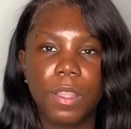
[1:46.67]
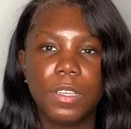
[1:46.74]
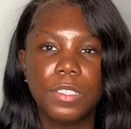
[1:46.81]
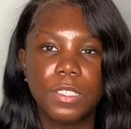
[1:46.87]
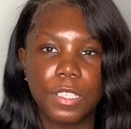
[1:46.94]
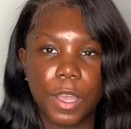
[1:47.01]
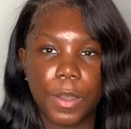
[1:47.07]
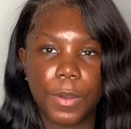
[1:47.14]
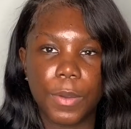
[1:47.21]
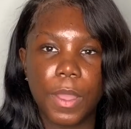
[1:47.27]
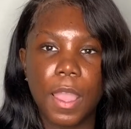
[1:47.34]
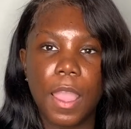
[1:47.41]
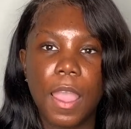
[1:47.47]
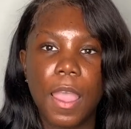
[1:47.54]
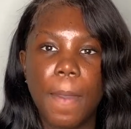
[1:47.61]
So
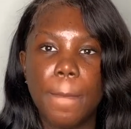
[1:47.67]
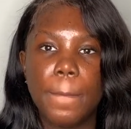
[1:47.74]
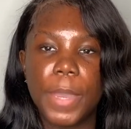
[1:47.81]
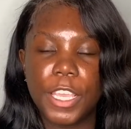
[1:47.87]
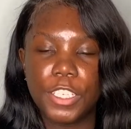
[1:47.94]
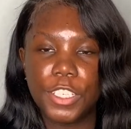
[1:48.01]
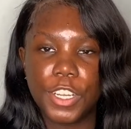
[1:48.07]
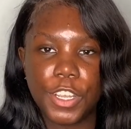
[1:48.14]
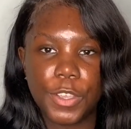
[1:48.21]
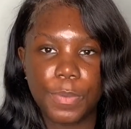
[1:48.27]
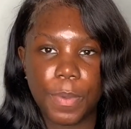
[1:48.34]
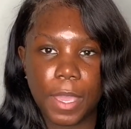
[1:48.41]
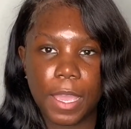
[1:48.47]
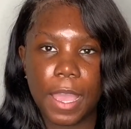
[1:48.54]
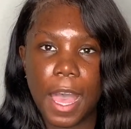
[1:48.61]
make sure you
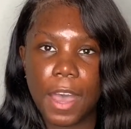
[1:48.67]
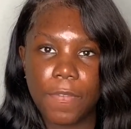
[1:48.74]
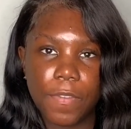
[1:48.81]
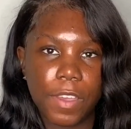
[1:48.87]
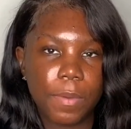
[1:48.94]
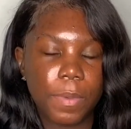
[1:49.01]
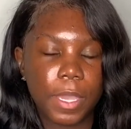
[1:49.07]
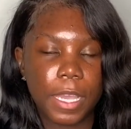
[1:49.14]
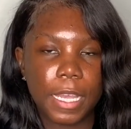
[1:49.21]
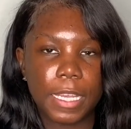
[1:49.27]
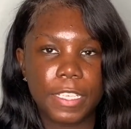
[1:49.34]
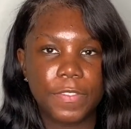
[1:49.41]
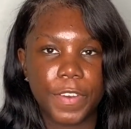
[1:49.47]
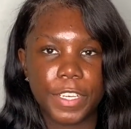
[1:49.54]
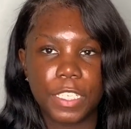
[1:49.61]
pick an outfit
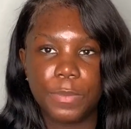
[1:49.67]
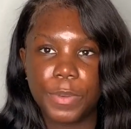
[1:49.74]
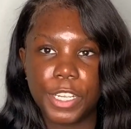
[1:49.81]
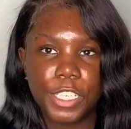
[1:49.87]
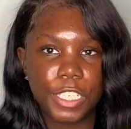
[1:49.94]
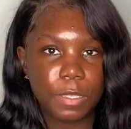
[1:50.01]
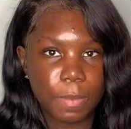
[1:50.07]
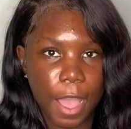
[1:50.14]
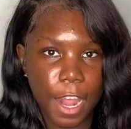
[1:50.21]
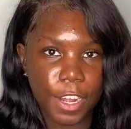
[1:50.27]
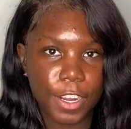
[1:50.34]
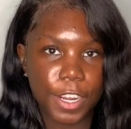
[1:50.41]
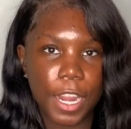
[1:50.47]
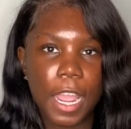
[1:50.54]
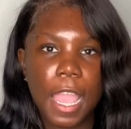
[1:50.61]
because first impressions
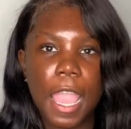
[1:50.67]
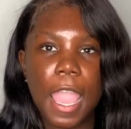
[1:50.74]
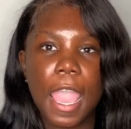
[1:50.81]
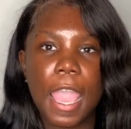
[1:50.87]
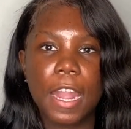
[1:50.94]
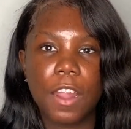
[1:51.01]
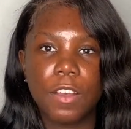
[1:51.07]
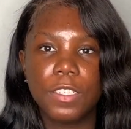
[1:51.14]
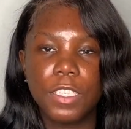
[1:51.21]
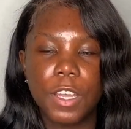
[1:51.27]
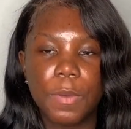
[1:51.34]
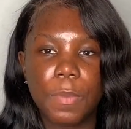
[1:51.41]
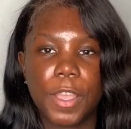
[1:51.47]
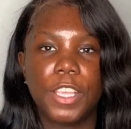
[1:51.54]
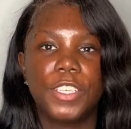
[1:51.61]
matter and
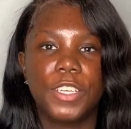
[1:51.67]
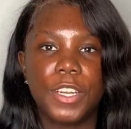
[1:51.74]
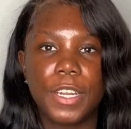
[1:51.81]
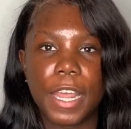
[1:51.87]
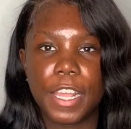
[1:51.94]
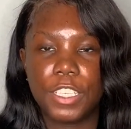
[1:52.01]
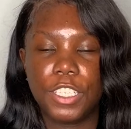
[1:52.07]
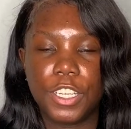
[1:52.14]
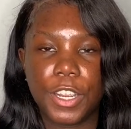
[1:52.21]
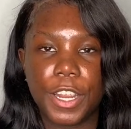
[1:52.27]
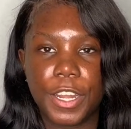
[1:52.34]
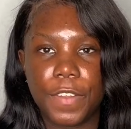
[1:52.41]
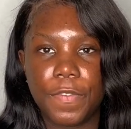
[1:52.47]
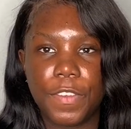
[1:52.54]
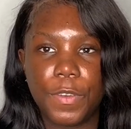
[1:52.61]
also make sure that your
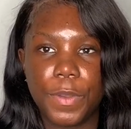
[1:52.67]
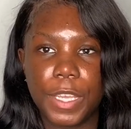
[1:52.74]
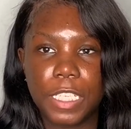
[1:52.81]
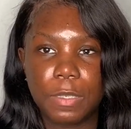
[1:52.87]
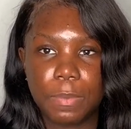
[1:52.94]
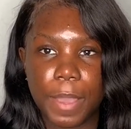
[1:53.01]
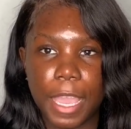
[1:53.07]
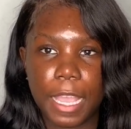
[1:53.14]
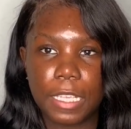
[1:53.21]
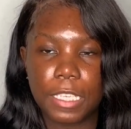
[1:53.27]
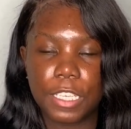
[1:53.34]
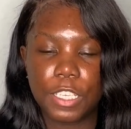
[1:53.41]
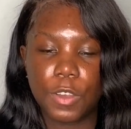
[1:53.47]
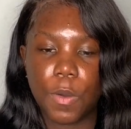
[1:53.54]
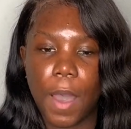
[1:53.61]
interviewing space
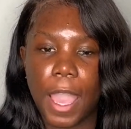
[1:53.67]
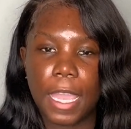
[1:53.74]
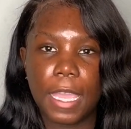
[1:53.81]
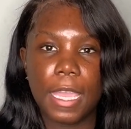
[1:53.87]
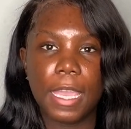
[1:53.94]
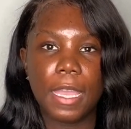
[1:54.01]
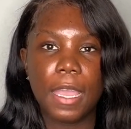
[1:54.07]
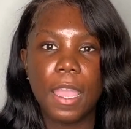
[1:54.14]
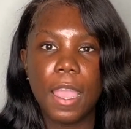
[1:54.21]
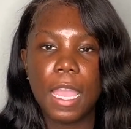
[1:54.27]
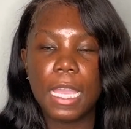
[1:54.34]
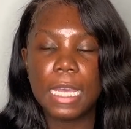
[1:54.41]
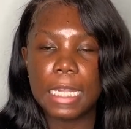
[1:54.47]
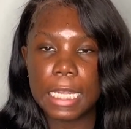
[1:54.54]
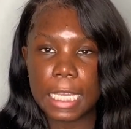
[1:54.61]
is quiet,
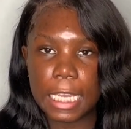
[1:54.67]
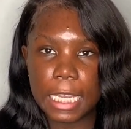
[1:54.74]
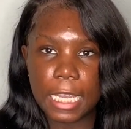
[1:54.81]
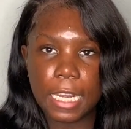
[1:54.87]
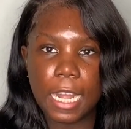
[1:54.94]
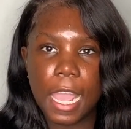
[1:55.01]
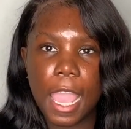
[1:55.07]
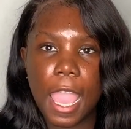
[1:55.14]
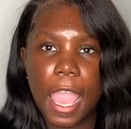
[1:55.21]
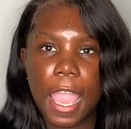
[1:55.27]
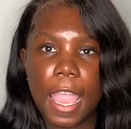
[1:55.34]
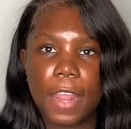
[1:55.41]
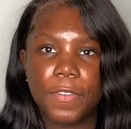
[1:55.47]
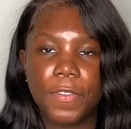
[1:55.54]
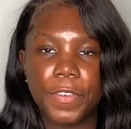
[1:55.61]
clean,
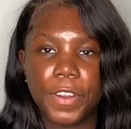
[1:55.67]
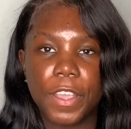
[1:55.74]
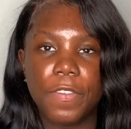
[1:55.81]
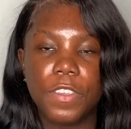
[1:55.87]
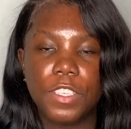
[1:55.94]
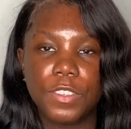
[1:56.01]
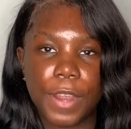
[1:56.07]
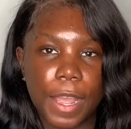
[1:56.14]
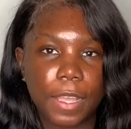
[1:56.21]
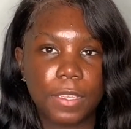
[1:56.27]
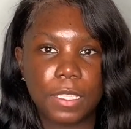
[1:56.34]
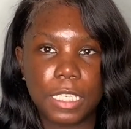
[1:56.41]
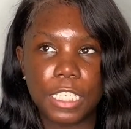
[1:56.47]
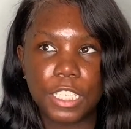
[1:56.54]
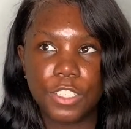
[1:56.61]
and free of
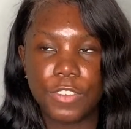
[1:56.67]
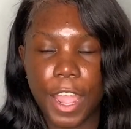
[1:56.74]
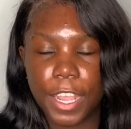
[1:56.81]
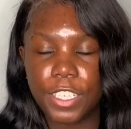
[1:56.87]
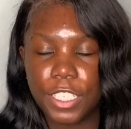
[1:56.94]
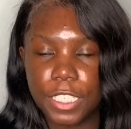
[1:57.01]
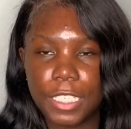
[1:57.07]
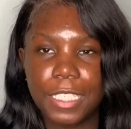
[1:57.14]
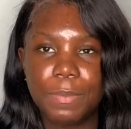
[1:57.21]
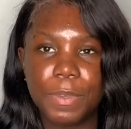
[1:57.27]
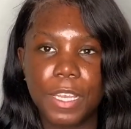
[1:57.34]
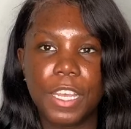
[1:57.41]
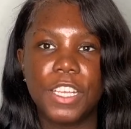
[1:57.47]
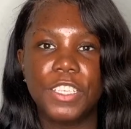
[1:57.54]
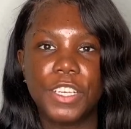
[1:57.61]
distractions
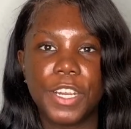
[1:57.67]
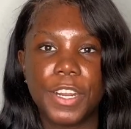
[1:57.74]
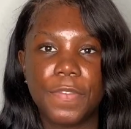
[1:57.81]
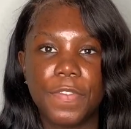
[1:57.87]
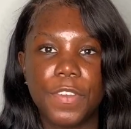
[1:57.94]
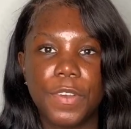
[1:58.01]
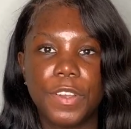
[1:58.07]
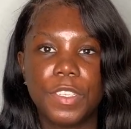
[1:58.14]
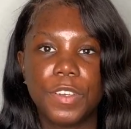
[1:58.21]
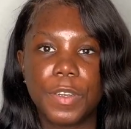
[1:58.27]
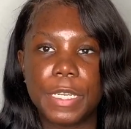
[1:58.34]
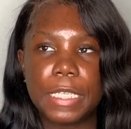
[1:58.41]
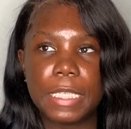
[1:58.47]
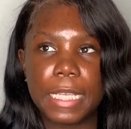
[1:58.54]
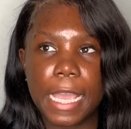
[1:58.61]
because your interviewer is
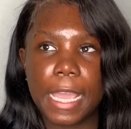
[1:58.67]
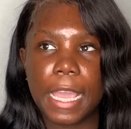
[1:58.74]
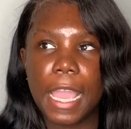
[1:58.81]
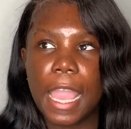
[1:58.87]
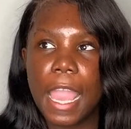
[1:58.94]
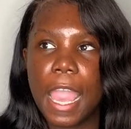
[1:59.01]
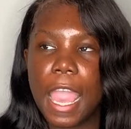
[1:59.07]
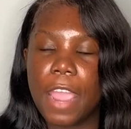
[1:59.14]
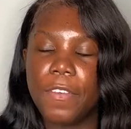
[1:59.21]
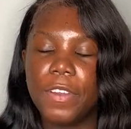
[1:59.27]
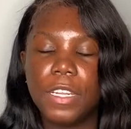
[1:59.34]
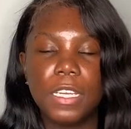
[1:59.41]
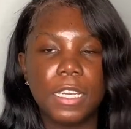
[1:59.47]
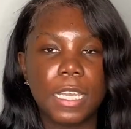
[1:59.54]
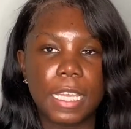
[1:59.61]
going to take
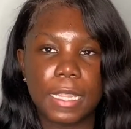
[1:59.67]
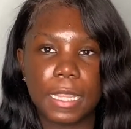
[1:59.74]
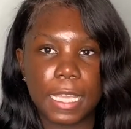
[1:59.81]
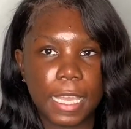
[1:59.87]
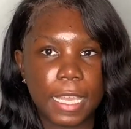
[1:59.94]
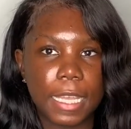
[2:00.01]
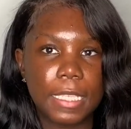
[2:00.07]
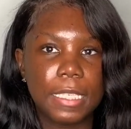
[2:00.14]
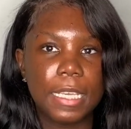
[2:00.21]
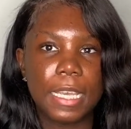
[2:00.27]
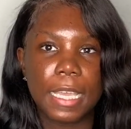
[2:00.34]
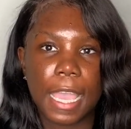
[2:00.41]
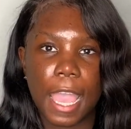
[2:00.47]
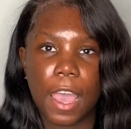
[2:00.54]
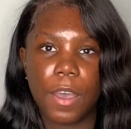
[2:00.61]
every little thing into
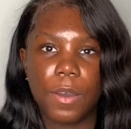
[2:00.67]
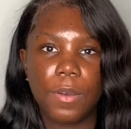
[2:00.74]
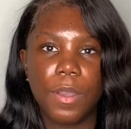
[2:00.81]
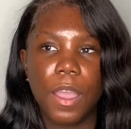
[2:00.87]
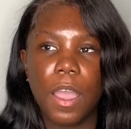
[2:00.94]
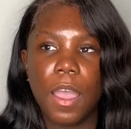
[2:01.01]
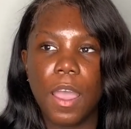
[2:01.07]
account